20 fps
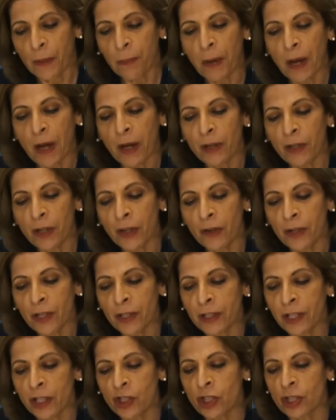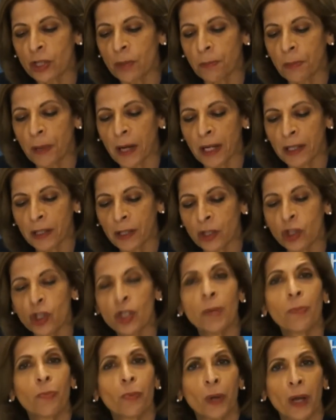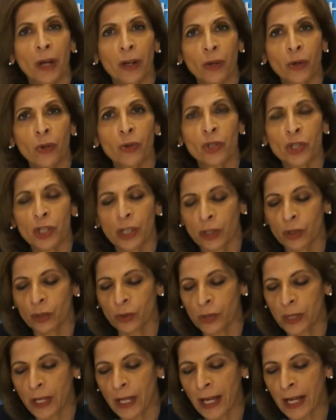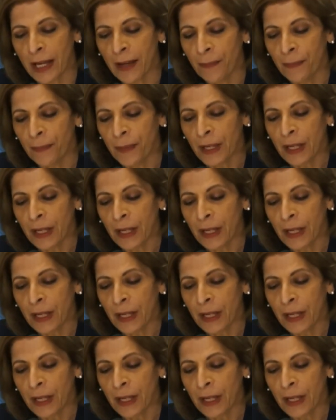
The pioneering digital partnership we are launching today